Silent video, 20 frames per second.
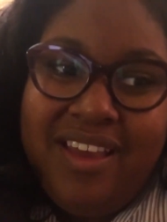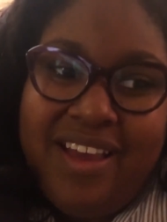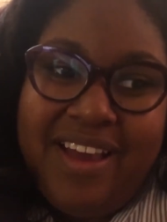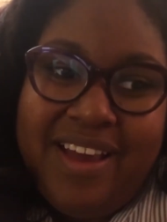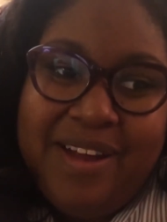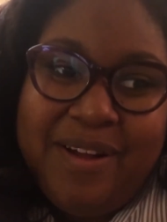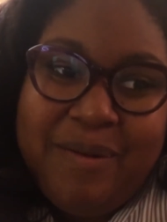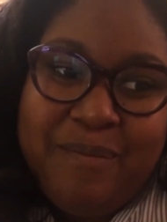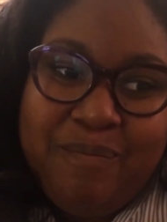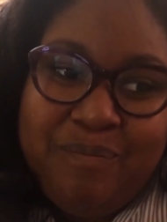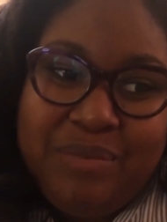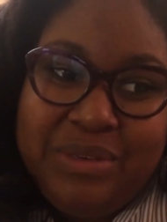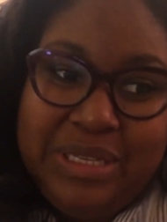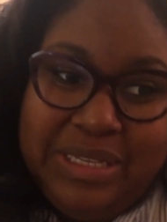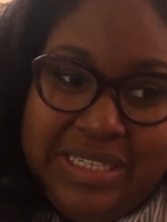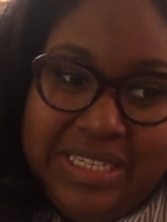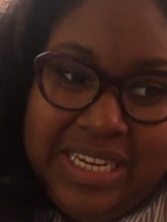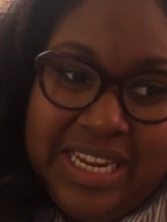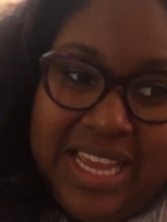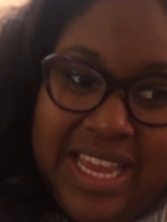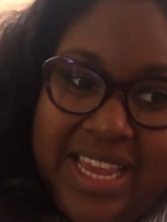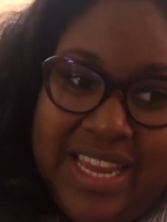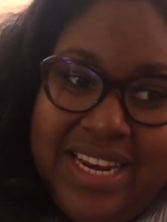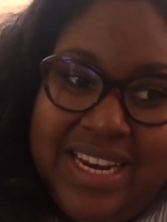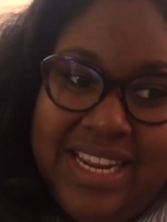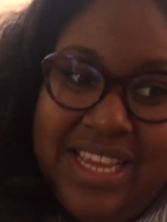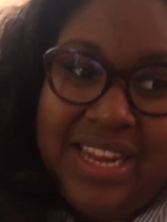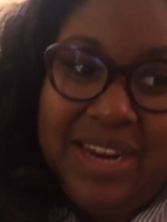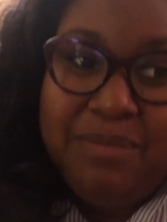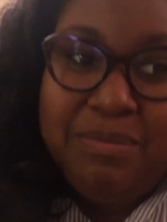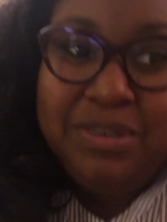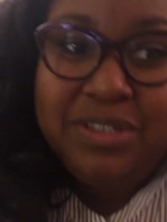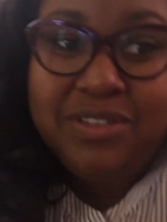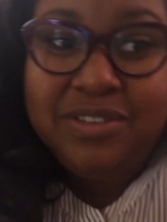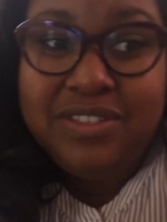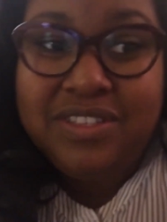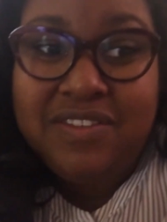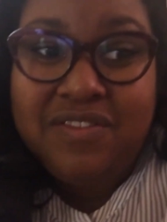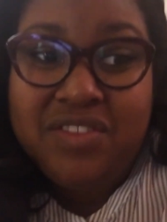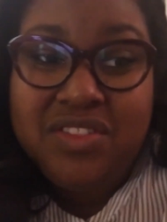Um, but today I didn't get up
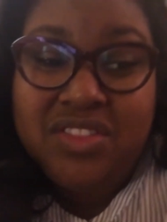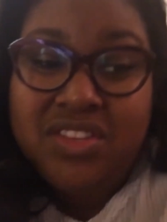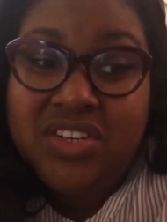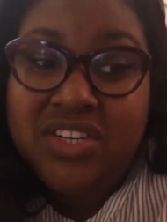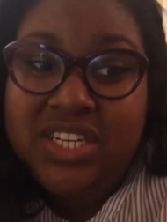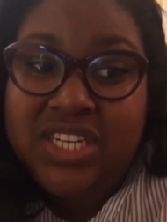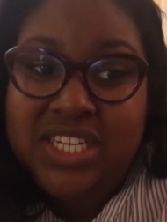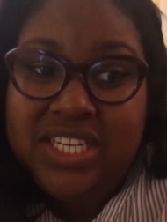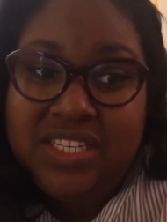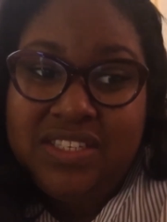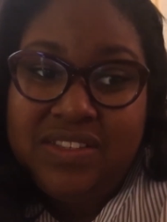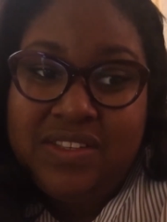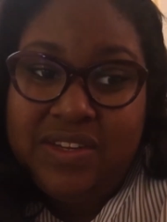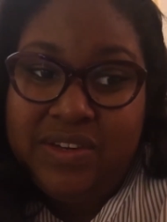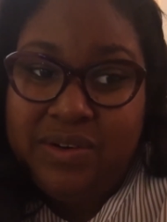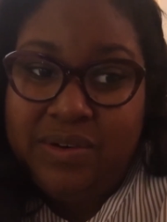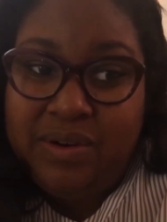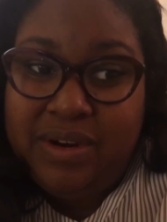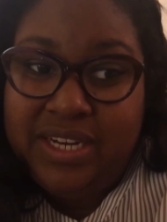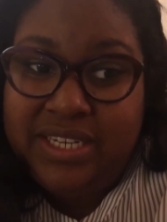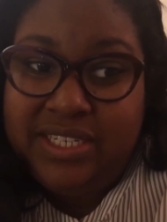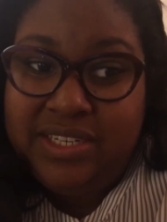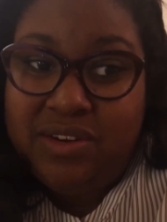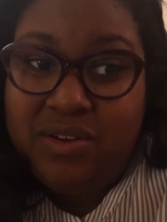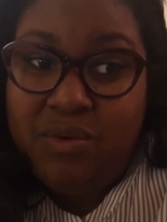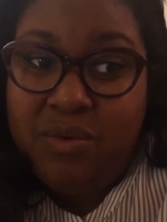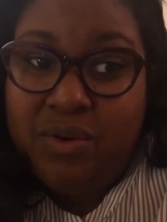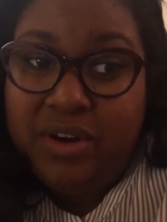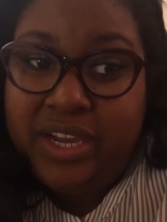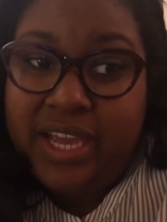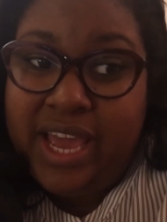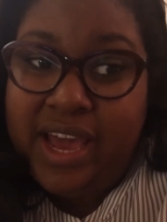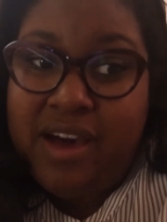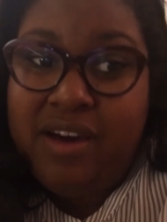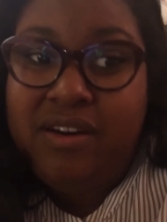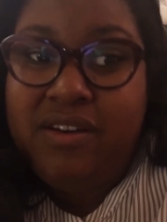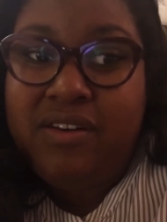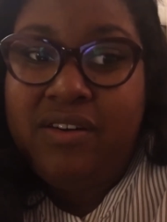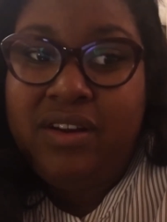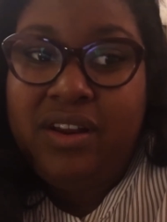until 7.30, so I didn't work
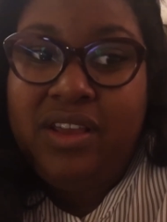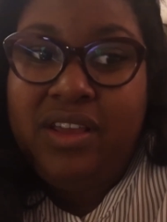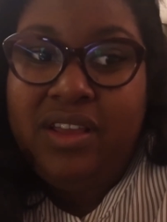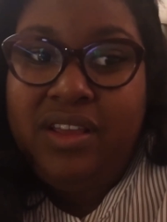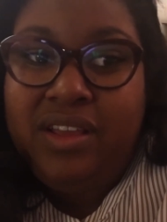out.